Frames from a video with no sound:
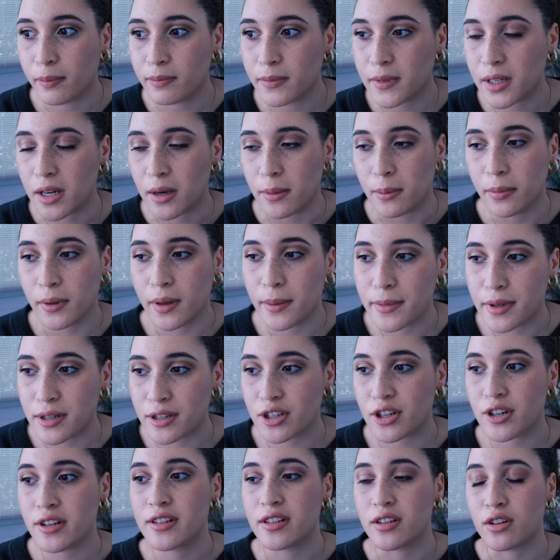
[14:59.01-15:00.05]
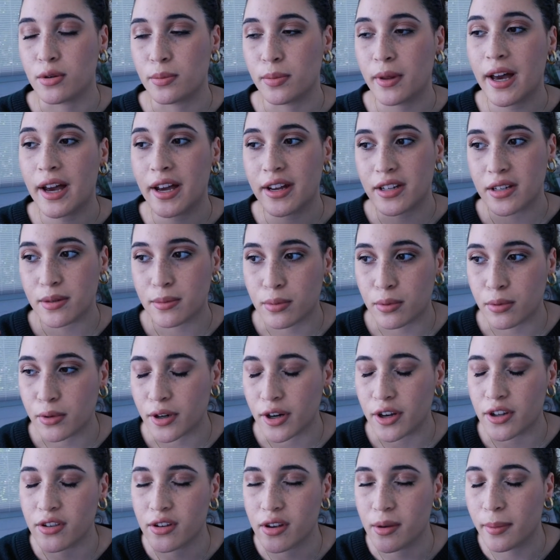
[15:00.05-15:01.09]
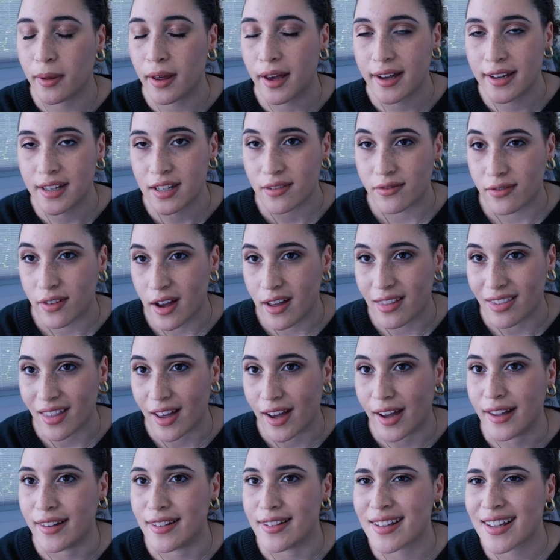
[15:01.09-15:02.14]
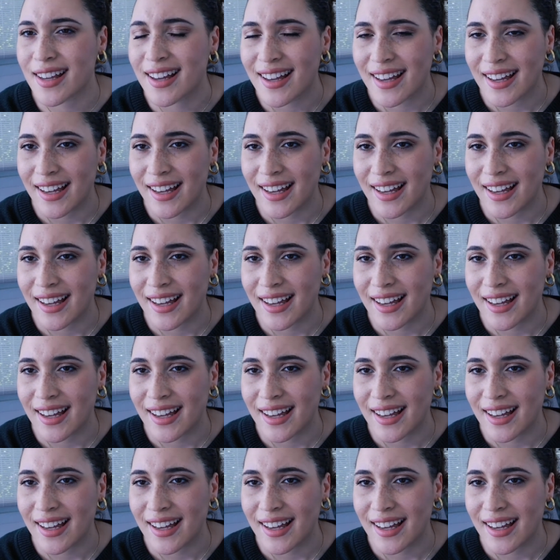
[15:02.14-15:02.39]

you know, blemishes, you apply it to pores, you apply it to fine lines,